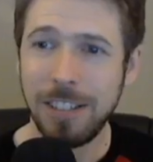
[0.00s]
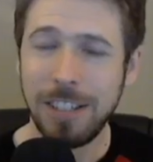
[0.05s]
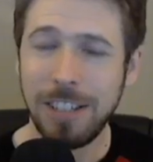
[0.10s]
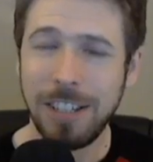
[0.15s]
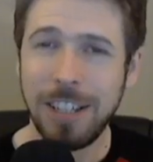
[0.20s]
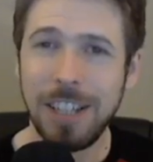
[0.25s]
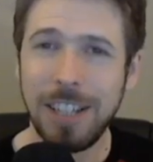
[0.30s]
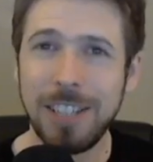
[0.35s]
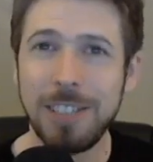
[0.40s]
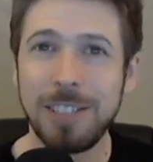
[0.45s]

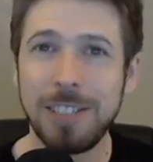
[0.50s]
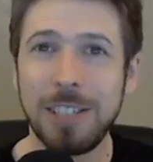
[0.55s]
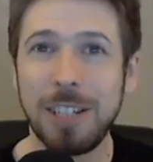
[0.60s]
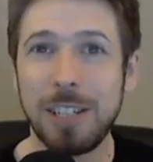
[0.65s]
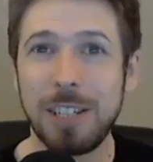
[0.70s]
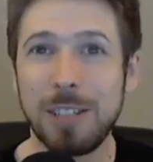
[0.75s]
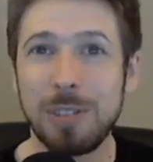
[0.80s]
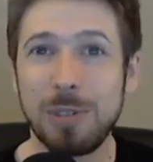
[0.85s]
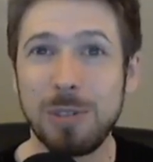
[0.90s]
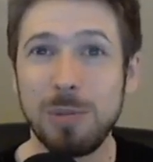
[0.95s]
Hey
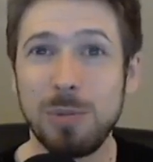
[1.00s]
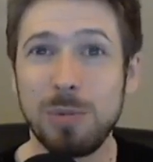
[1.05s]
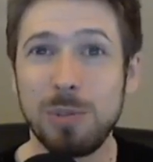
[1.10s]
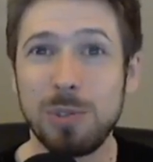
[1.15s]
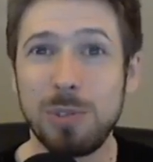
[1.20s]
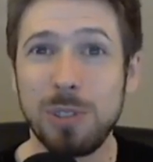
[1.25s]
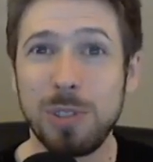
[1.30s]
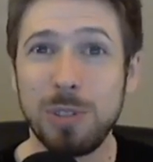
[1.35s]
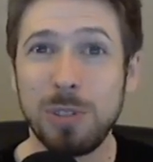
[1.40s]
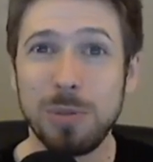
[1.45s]
guys, Loot
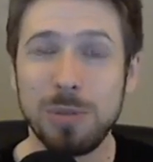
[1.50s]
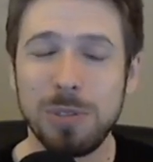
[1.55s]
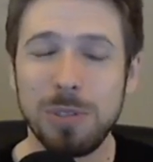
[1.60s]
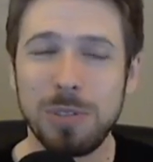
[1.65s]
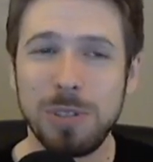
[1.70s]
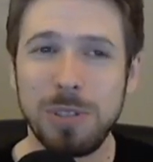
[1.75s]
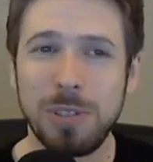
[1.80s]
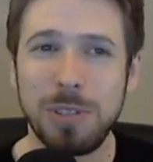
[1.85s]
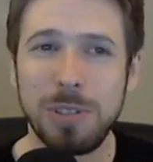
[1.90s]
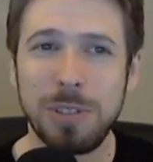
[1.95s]
Wizard here with
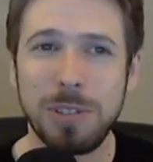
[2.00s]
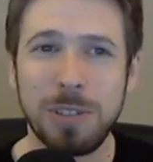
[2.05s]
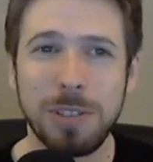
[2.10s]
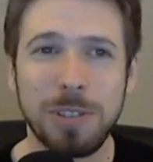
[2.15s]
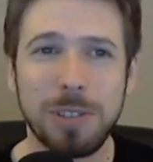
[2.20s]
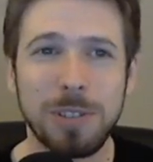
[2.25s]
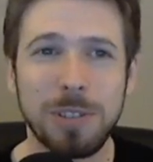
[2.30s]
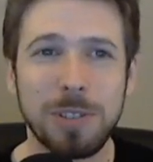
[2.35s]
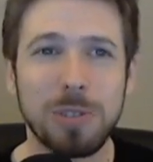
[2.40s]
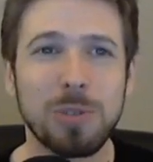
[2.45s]

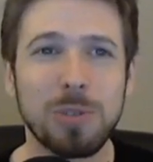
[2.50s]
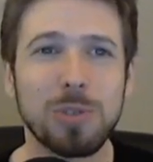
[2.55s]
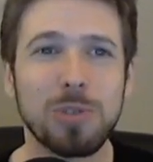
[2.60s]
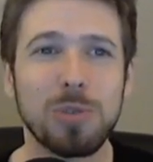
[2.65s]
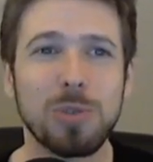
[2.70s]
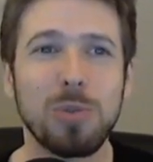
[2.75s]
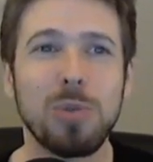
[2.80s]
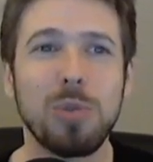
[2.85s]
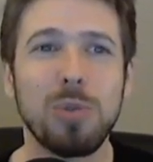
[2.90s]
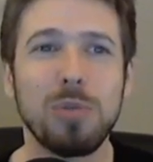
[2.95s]
another
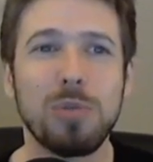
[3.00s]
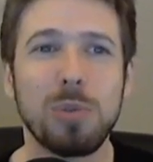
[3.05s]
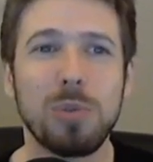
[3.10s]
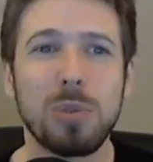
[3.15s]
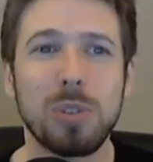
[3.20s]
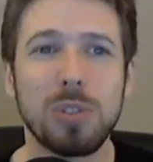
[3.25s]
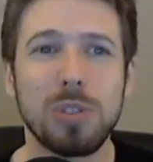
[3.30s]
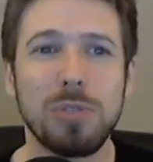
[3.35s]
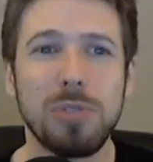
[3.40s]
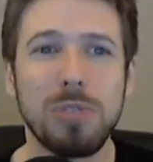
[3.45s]

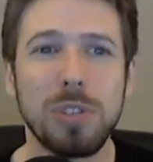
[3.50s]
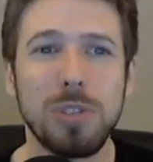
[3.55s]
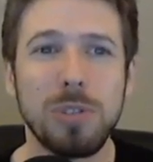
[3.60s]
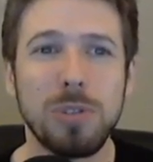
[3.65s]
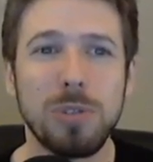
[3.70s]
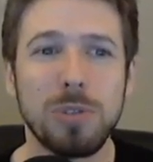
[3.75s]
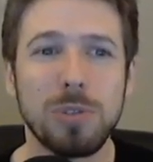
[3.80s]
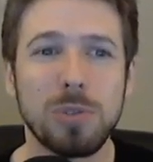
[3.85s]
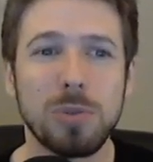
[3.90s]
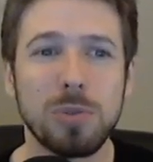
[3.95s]
Soulforge
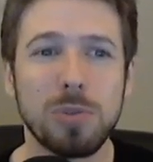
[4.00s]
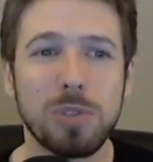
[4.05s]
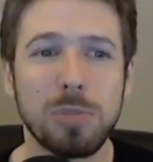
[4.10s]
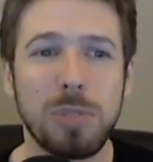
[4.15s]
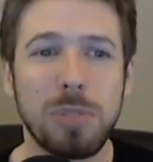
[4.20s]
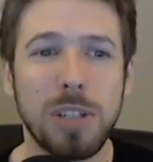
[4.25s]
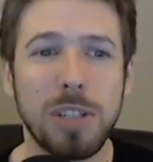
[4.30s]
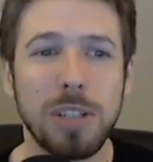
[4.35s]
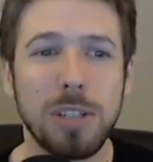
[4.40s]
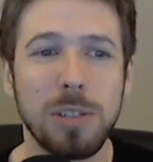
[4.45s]
video. This one's
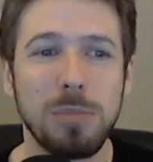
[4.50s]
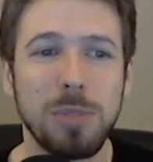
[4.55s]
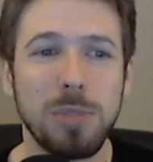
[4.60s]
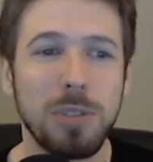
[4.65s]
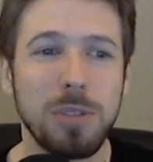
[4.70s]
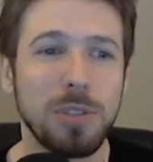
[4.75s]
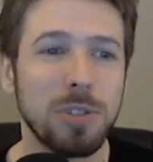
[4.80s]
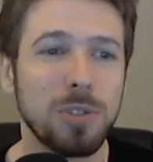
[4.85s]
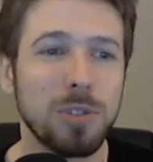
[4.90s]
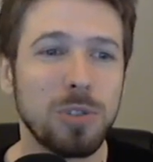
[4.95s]
probably going to
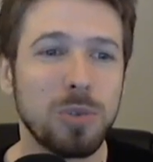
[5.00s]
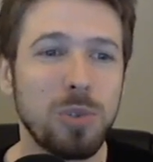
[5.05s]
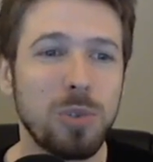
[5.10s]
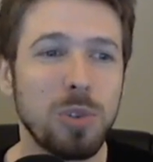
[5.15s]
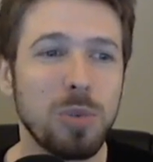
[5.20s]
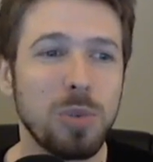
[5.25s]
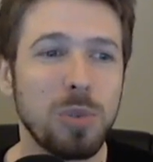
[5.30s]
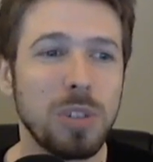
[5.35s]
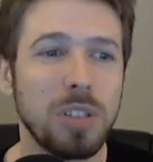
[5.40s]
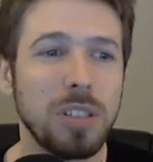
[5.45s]
be a
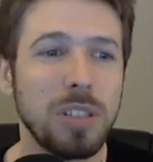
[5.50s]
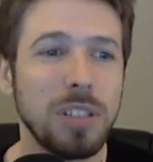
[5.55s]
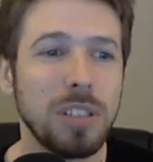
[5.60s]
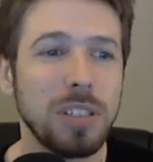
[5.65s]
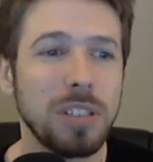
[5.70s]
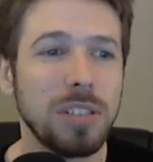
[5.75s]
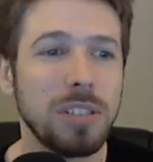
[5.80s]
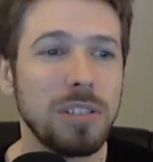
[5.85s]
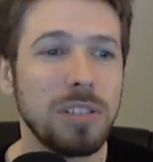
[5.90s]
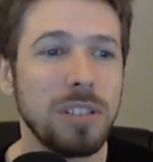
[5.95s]
short one
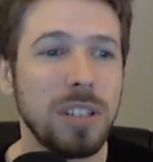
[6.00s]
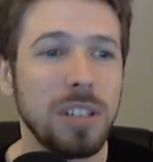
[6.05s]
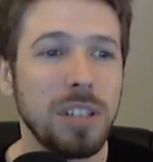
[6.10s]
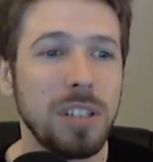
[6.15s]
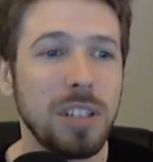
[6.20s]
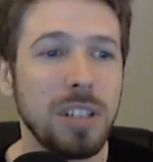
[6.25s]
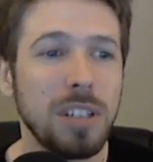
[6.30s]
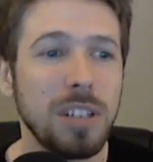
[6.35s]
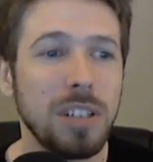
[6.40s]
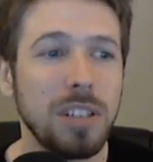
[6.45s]
again.
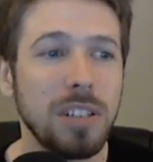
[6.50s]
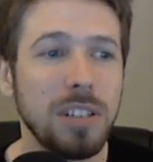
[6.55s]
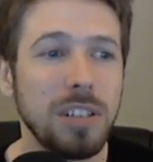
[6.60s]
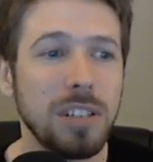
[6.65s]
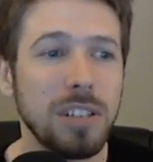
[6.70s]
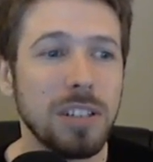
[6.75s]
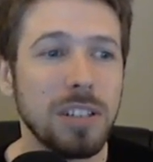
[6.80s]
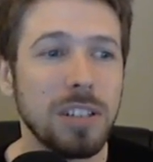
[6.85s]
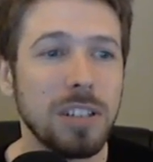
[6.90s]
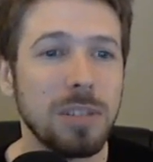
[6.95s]

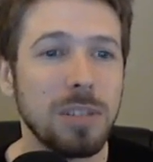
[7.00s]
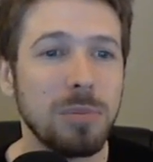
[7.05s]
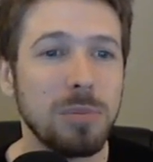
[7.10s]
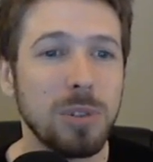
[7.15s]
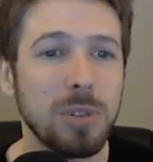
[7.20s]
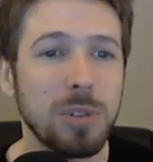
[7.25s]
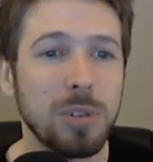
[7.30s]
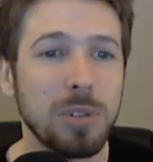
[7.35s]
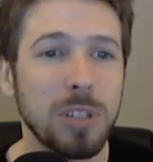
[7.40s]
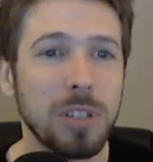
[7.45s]

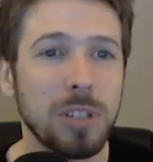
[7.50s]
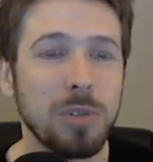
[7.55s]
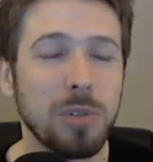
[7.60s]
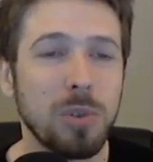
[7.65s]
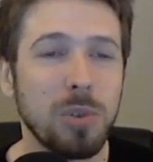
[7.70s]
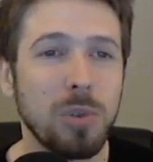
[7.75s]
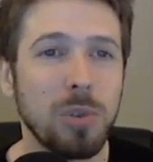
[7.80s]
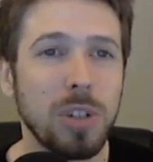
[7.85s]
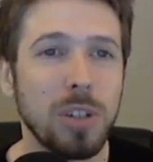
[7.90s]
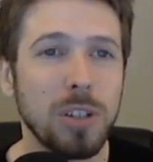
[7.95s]
We don't have a
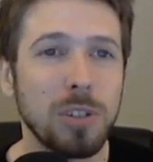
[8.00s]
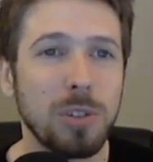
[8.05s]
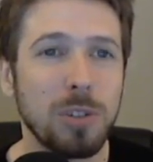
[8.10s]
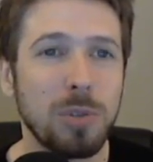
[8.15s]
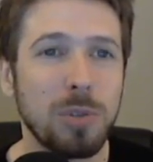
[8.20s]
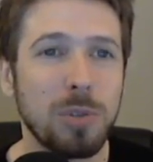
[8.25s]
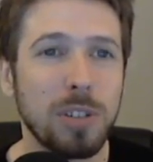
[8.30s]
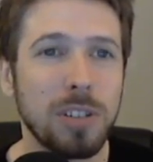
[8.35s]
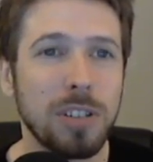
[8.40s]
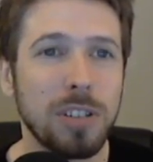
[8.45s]
whole lot
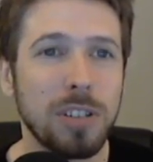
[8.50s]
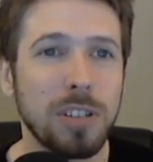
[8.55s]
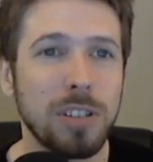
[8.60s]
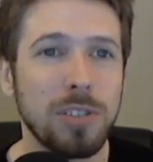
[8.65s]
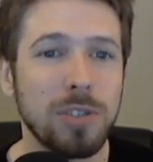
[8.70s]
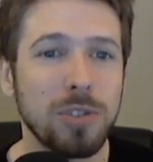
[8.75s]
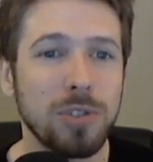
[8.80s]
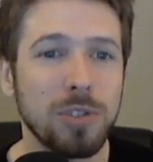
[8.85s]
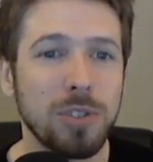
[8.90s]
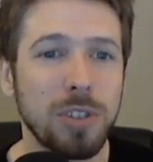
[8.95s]
going
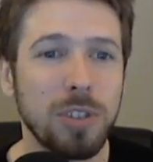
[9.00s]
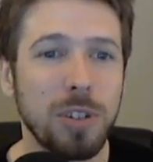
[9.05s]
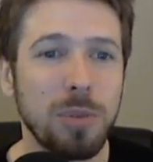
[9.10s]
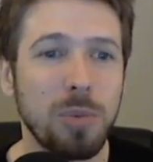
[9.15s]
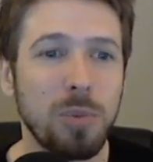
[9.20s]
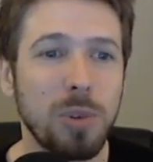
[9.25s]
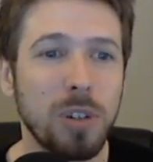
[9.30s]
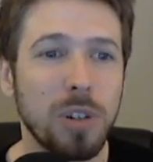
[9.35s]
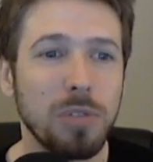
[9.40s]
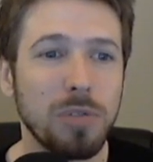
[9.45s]
on, just that
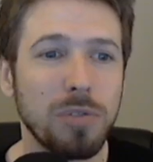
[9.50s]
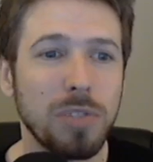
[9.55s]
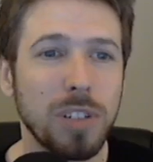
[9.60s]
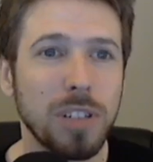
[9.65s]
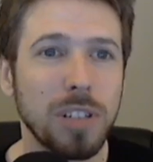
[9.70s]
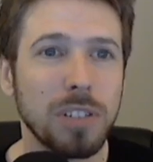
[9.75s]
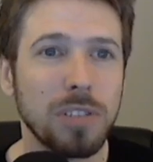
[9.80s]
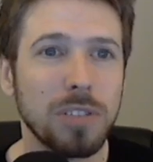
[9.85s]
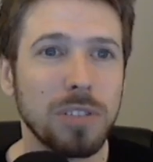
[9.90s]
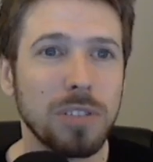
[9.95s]
one
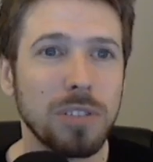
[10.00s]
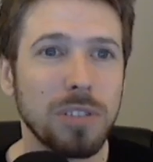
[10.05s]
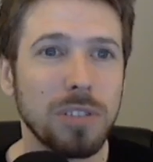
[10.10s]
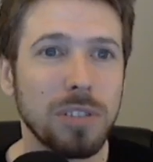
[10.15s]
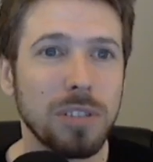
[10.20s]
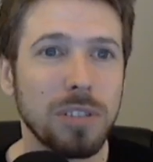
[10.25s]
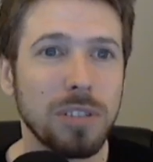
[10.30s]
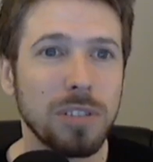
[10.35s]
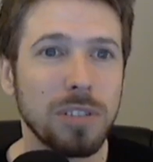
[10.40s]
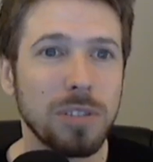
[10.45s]
event
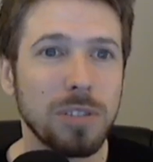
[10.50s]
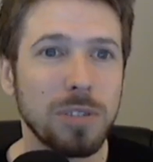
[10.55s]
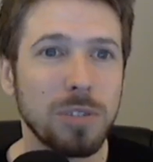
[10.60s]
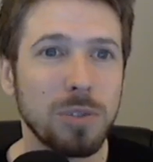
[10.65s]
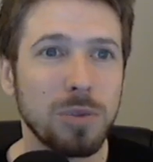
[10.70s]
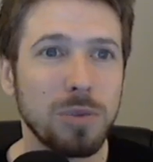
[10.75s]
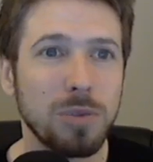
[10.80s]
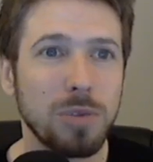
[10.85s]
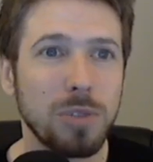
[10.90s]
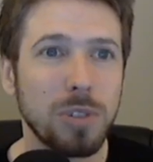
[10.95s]

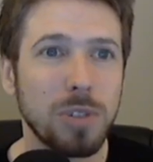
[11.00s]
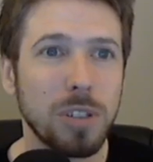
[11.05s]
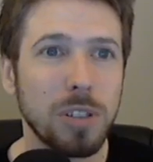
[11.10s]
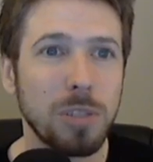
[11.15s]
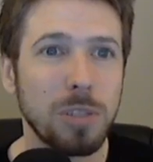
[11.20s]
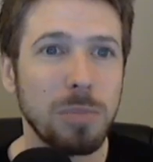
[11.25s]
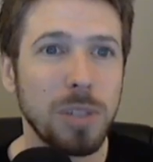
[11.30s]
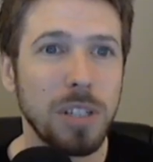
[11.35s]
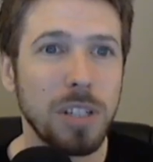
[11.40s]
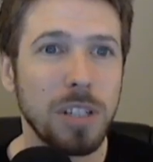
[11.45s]
so far at
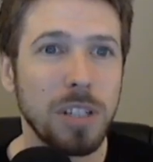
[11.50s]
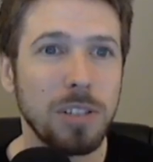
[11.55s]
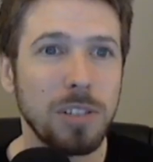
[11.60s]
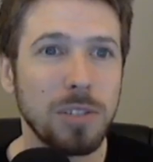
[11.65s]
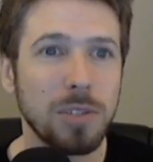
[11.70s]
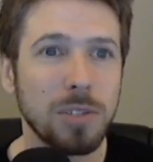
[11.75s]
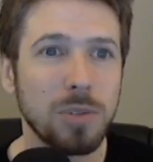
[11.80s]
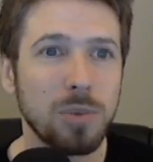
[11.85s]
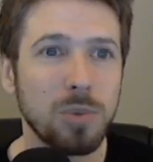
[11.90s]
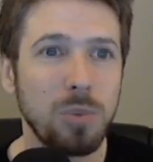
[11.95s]
the beginning of
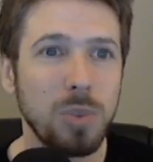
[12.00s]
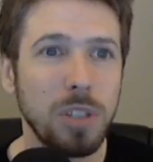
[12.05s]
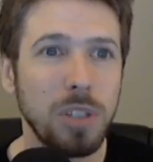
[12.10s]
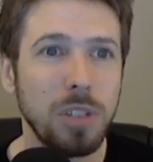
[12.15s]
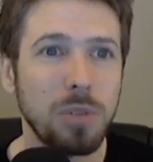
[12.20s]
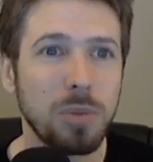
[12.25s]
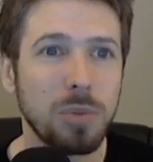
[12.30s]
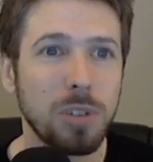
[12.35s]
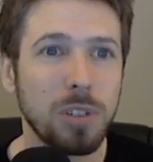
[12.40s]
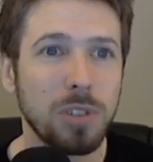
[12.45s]
this
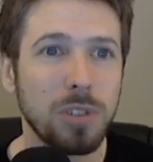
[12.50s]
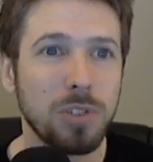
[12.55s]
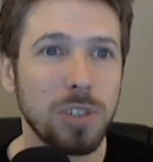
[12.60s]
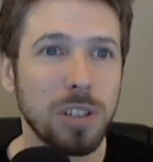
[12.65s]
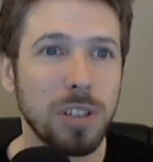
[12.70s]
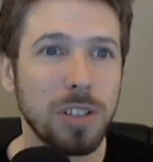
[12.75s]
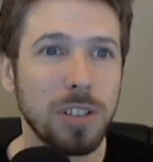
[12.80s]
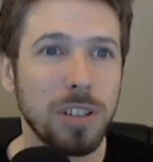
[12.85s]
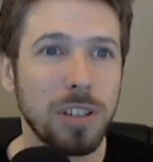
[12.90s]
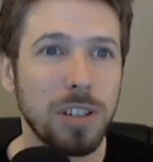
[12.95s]
week. We're going to
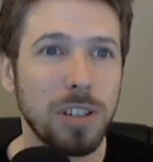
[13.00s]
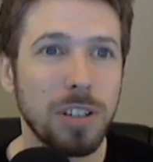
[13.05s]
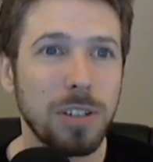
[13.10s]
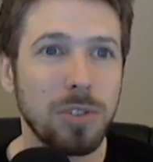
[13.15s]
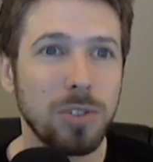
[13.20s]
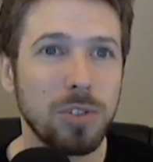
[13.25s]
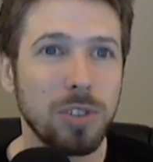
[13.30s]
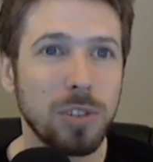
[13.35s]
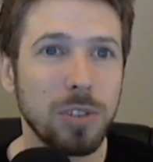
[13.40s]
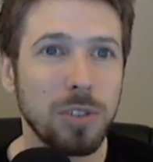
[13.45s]
check that
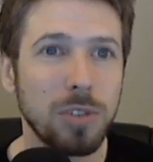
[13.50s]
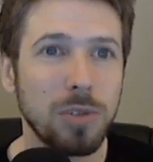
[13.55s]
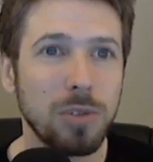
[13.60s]
out, check the new